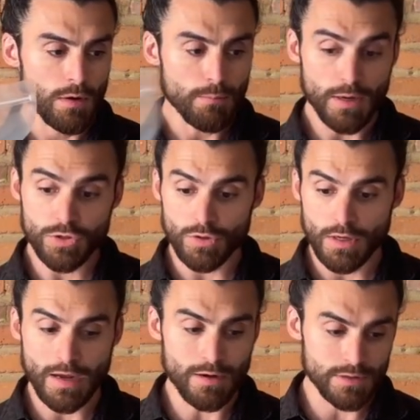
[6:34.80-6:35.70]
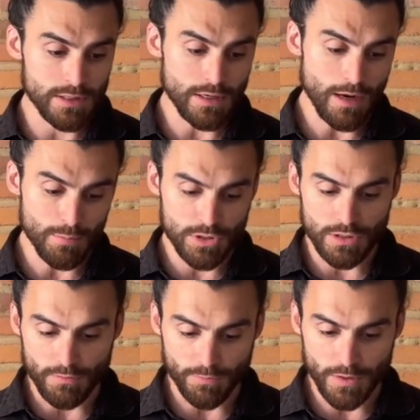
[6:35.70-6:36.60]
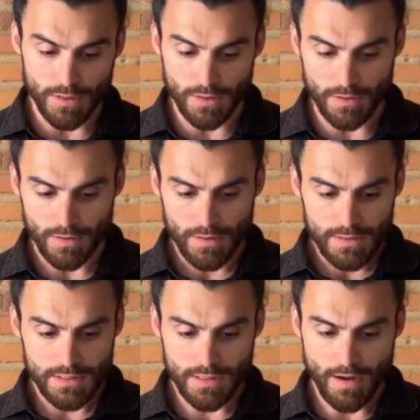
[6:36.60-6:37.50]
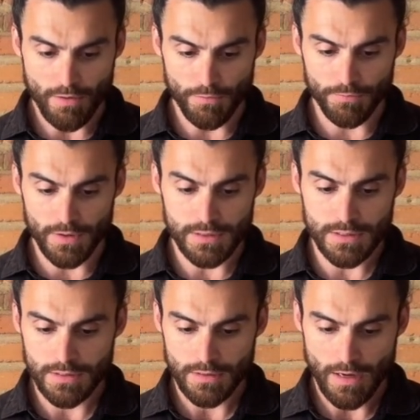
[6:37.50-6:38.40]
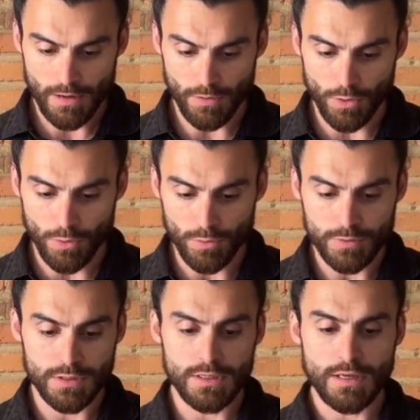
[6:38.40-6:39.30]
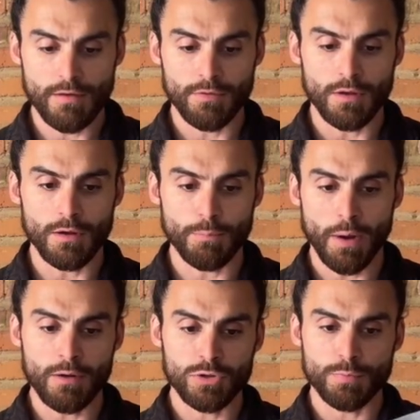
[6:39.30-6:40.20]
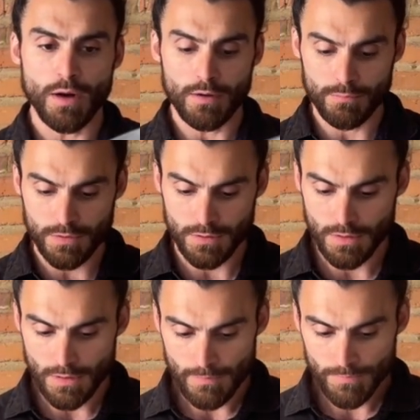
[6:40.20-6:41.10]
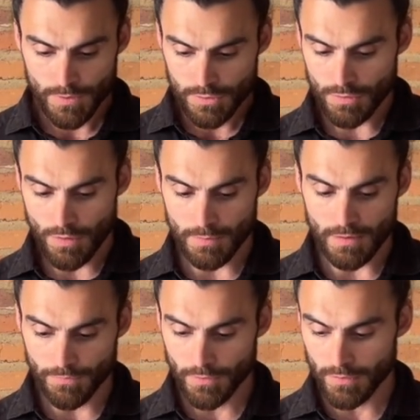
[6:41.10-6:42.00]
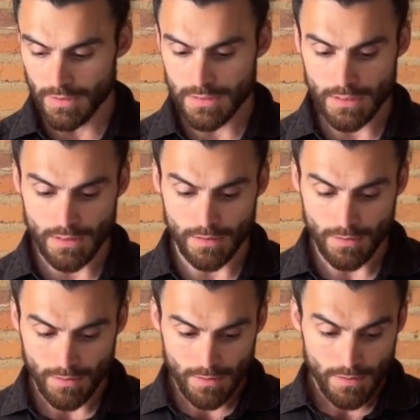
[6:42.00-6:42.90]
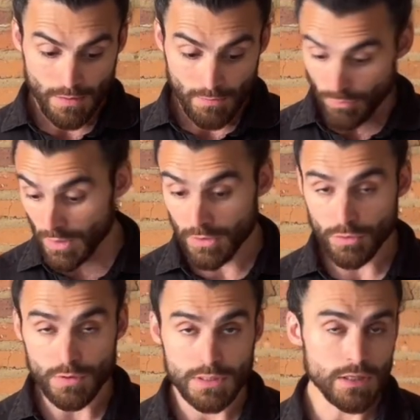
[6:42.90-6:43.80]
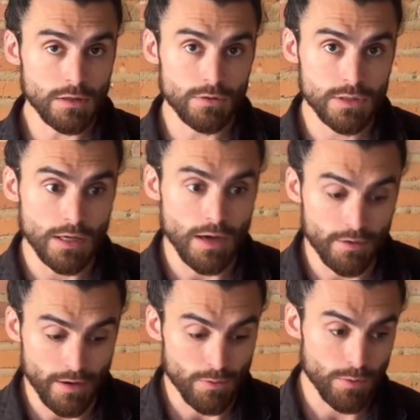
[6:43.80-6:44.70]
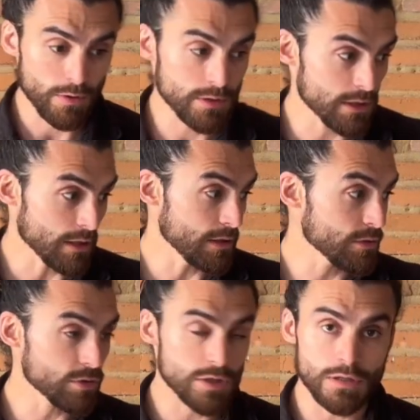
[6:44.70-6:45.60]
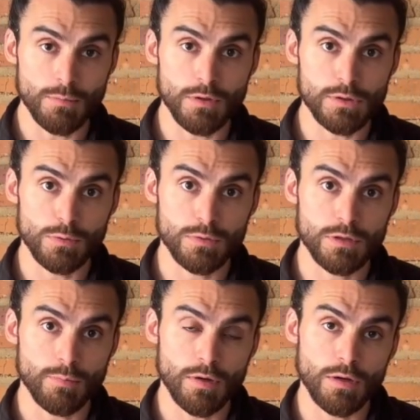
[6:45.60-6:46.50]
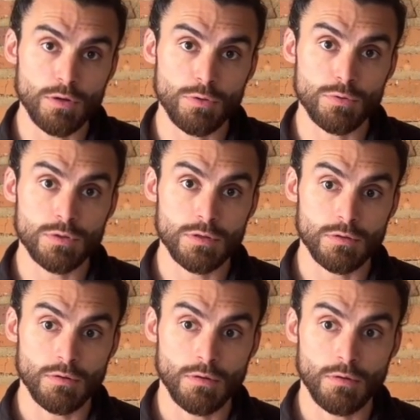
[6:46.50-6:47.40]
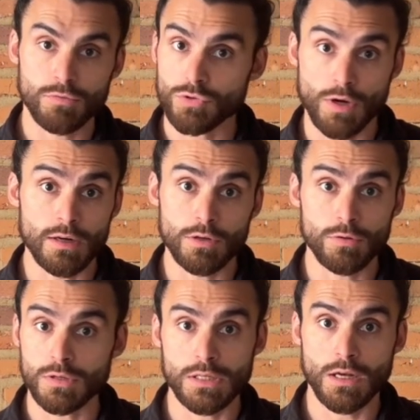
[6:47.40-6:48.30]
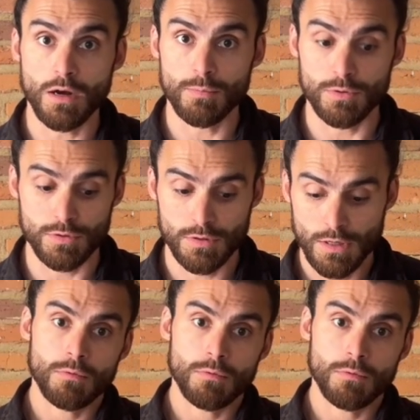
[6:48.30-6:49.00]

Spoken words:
measuring out, seeing how much can fit in it, see how it fits, how it holds. These have the pouch bottoms. So I'm gonna fill these in, run it through the sealer, see how that works. And these are just some of the tools that I'm gonna use trying to do this e-commerce.